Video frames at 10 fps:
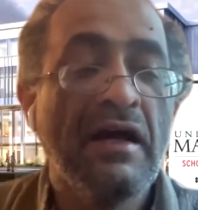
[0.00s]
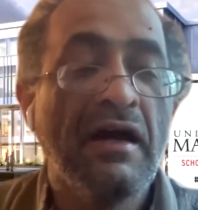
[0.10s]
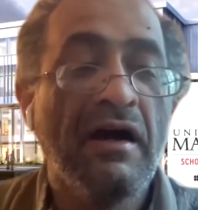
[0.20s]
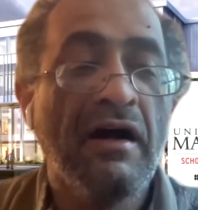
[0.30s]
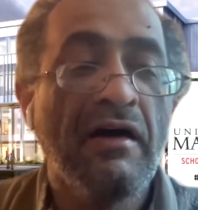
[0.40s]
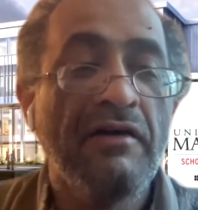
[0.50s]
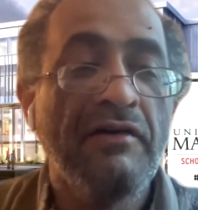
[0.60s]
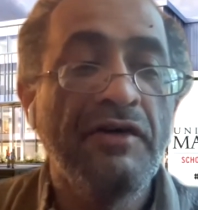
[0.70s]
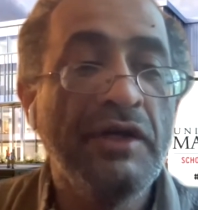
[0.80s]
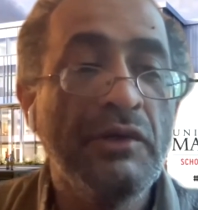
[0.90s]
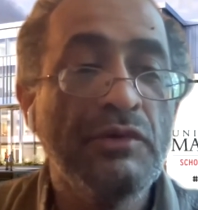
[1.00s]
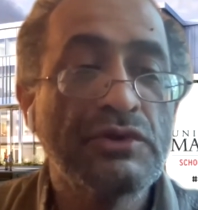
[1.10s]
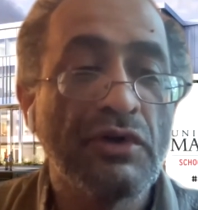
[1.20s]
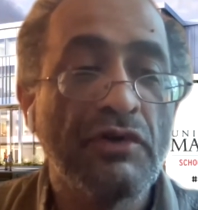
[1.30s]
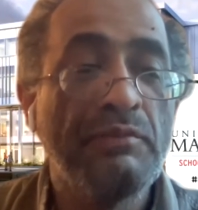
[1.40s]
reduce
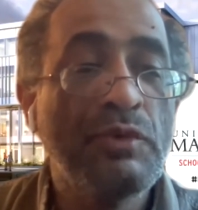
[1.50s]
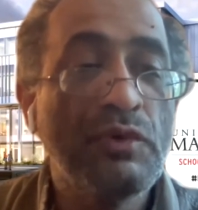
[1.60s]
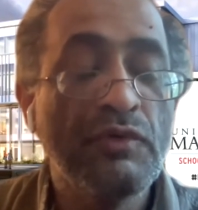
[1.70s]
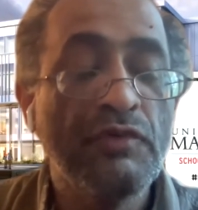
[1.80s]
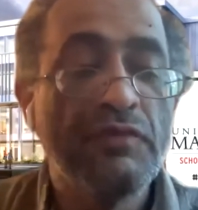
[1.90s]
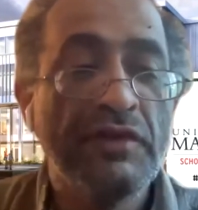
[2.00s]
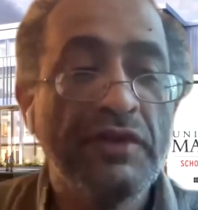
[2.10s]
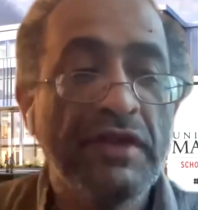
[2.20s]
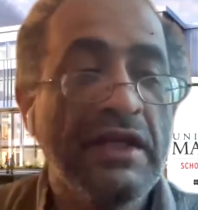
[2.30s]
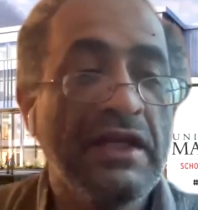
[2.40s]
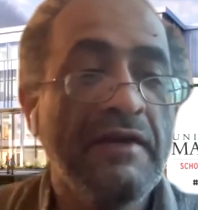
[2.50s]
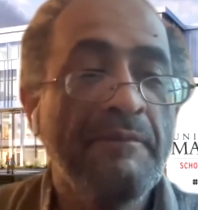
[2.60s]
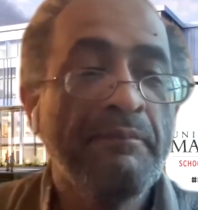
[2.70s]
or remove the